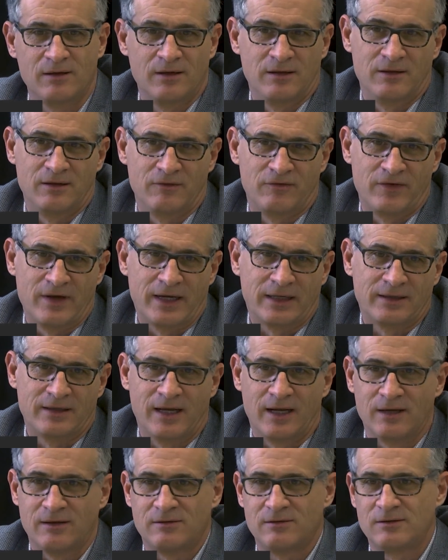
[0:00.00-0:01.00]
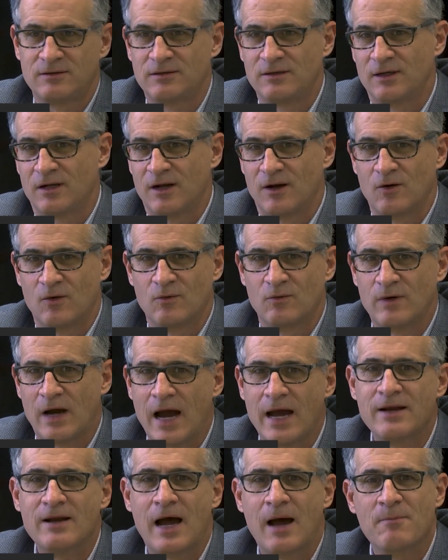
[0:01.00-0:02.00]
the fact that, you know,
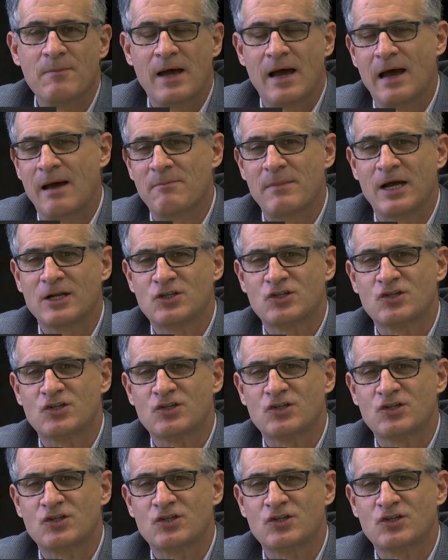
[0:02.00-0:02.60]
I'm not